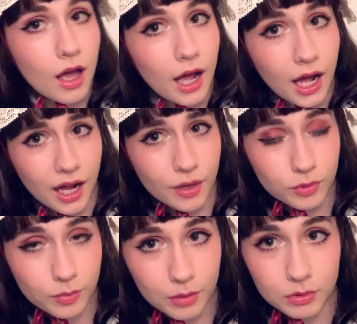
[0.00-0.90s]
I
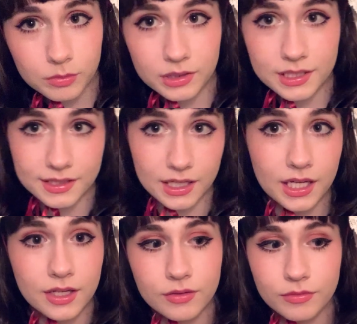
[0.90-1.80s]
would probably
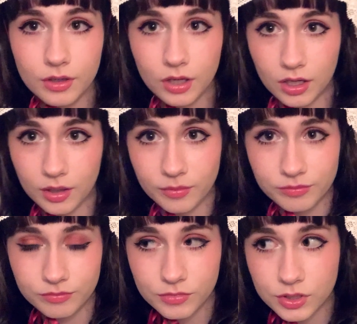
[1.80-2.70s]
say
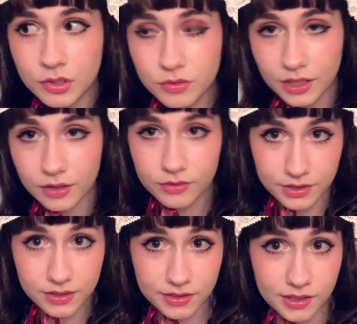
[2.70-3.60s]

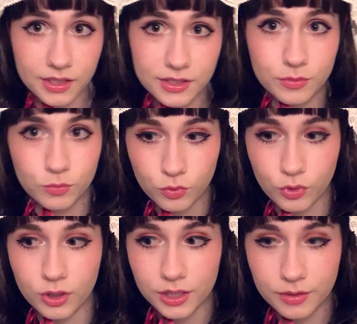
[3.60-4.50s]
2006
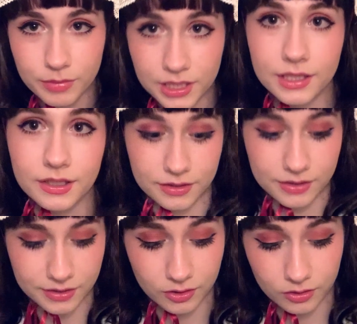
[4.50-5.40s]
would be
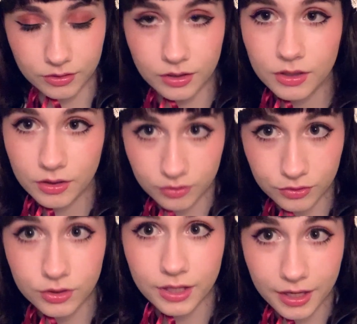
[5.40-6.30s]
considered
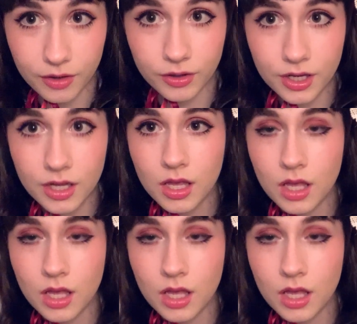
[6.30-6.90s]
the era.